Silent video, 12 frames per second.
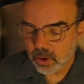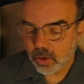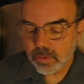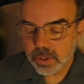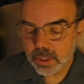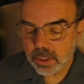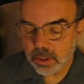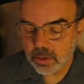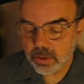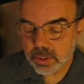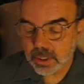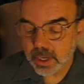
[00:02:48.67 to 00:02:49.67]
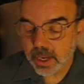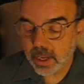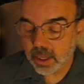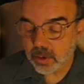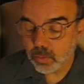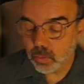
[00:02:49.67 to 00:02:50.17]
Over the years, a
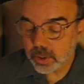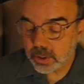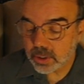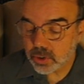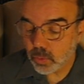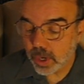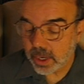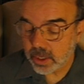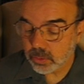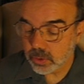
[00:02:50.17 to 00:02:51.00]
nail had worked its way